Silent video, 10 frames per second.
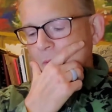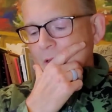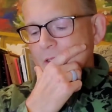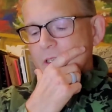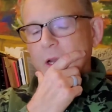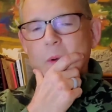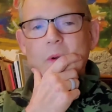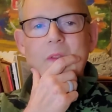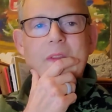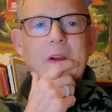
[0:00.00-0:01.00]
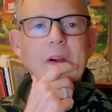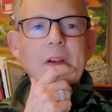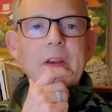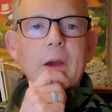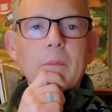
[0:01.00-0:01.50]
So there are
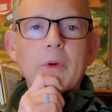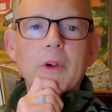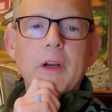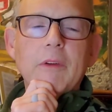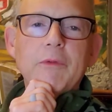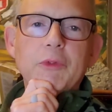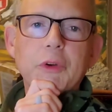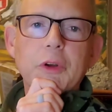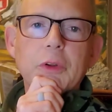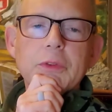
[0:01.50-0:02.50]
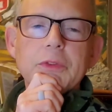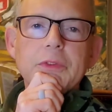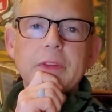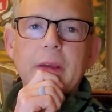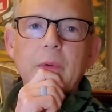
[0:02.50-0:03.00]
a number of drills
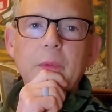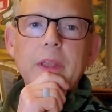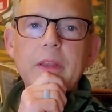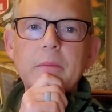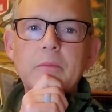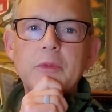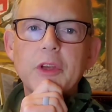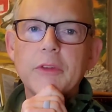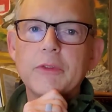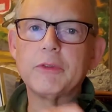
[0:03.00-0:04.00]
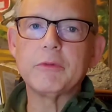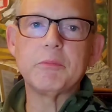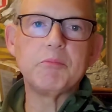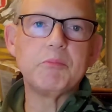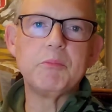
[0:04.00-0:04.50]
that we just
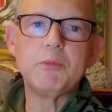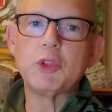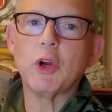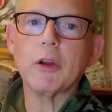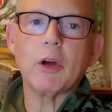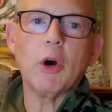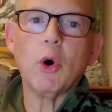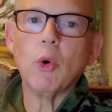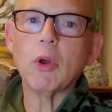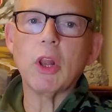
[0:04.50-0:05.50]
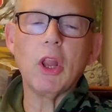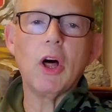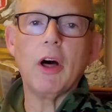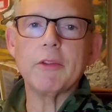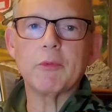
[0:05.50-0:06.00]
took whole
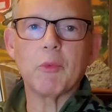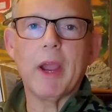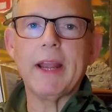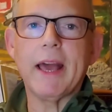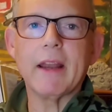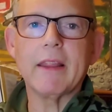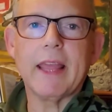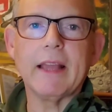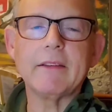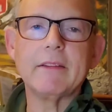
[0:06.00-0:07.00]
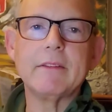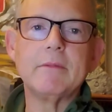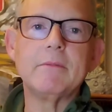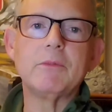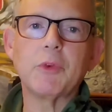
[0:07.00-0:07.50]
cloth right out of that
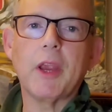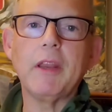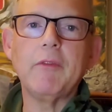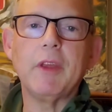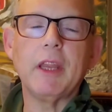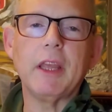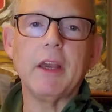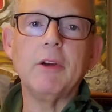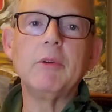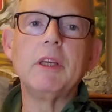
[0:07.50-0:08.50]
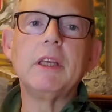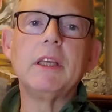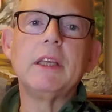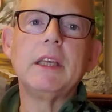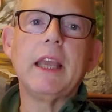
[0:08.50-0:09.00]
training video
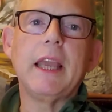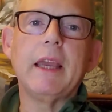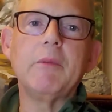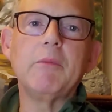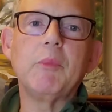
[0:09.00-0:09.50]
and